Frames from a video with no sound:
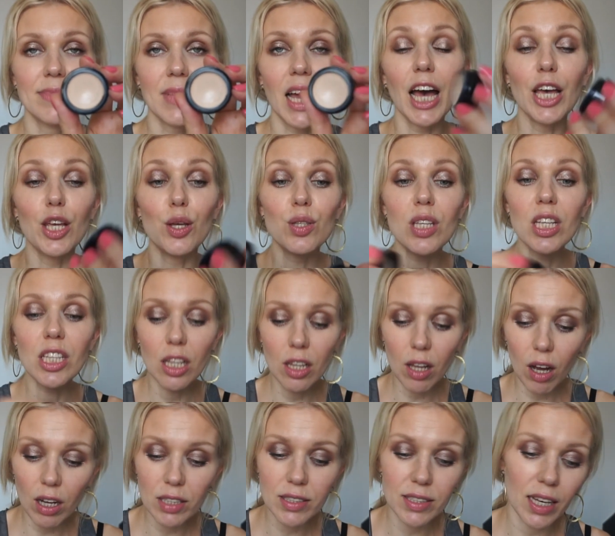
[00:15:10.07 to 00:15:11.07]
I use it a
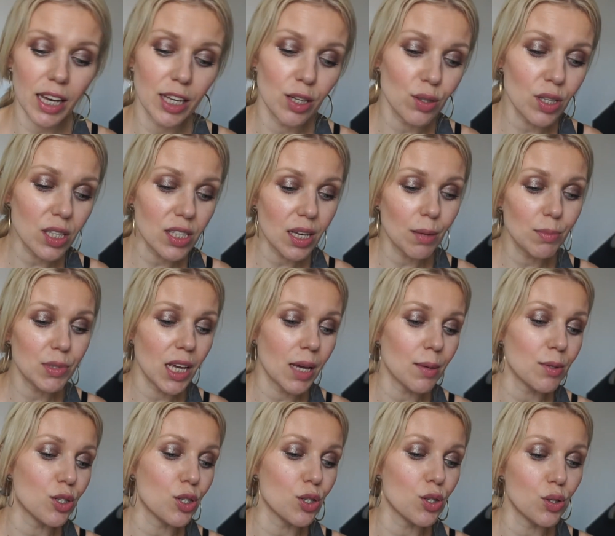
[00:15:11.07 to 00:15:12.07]
lot. I use it
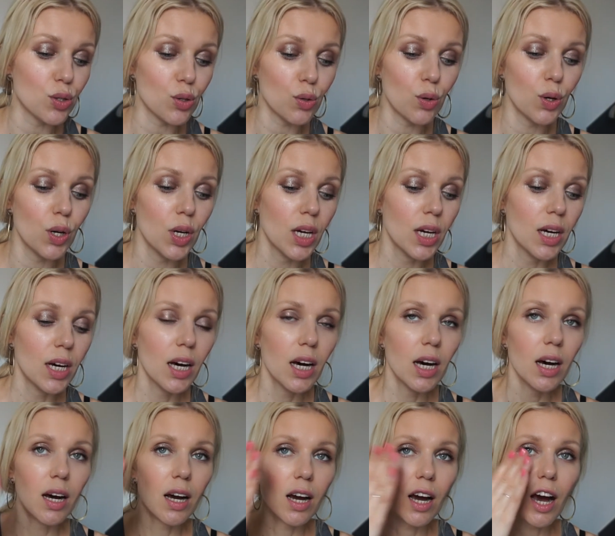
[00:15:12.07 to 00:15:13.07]
sometimes just to
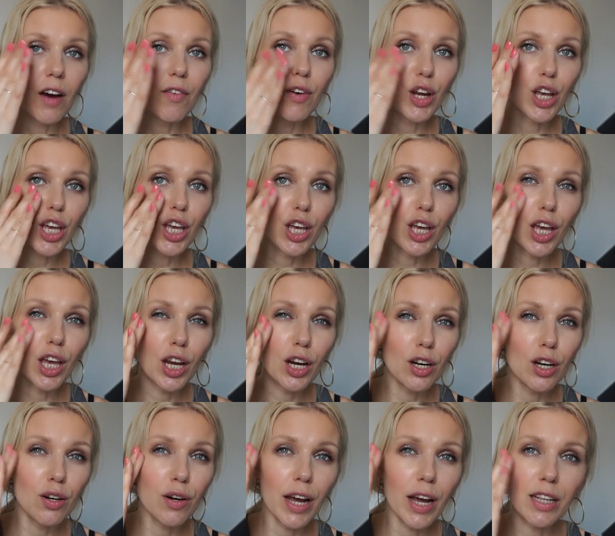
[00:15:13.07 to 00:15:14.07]
cover
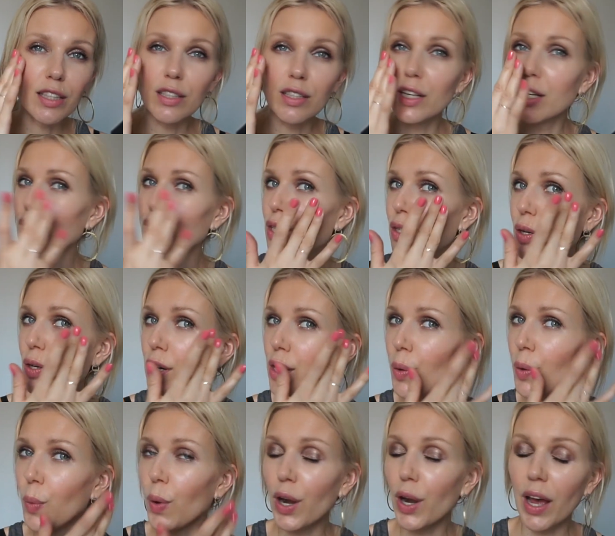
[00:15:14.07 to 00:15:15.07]
hair redness or
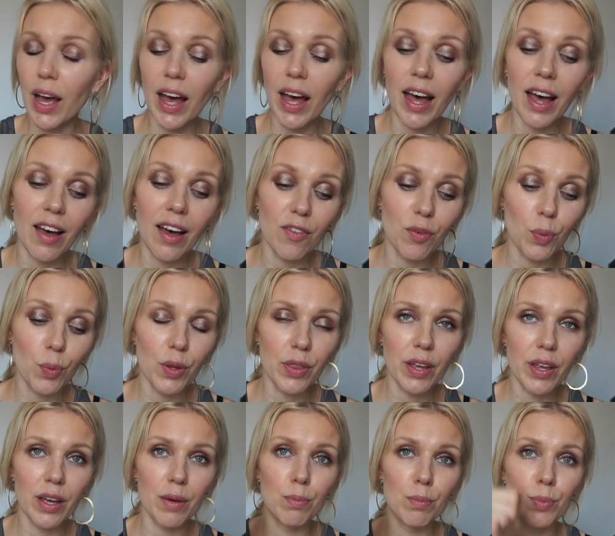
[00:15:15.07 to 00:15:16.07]
anywhere I have with
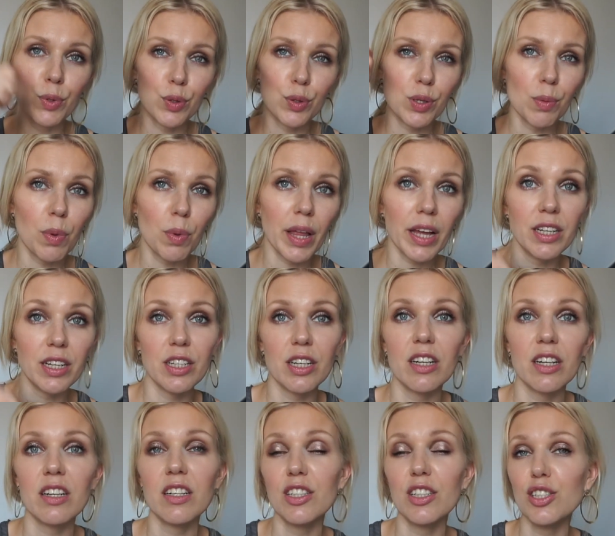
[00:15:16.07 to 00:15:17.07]
a beauty
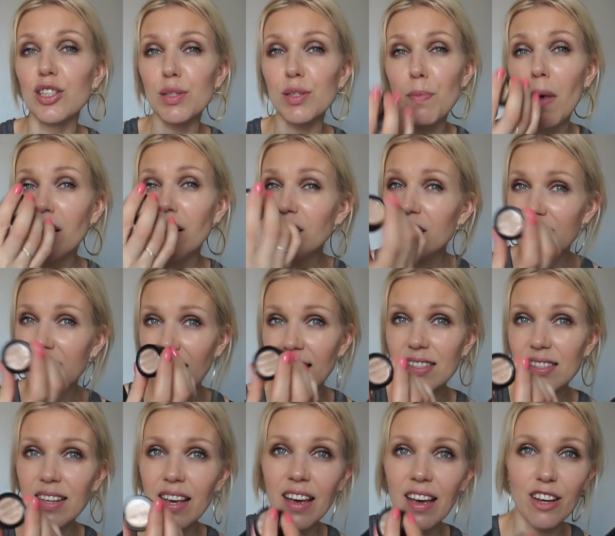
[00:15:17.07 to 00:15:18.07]
blender. It's just
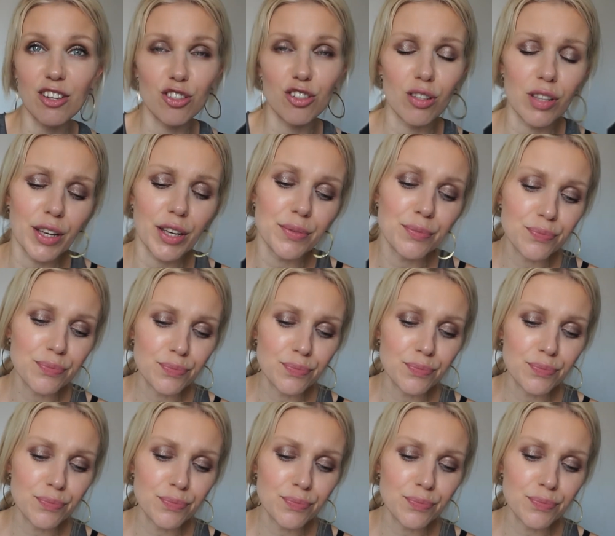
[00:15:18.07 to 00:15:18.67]
multitasking actually.